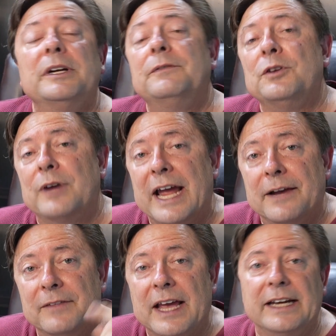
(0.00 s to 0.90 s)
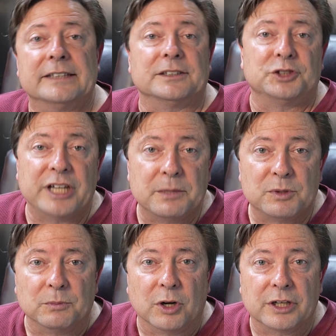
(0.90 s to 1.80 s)
if you have that as a
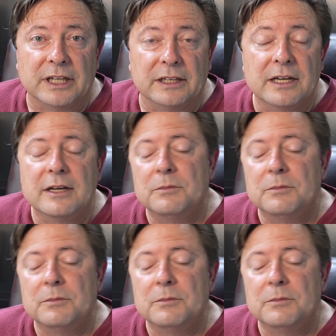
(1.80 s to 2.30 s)
chapter marking,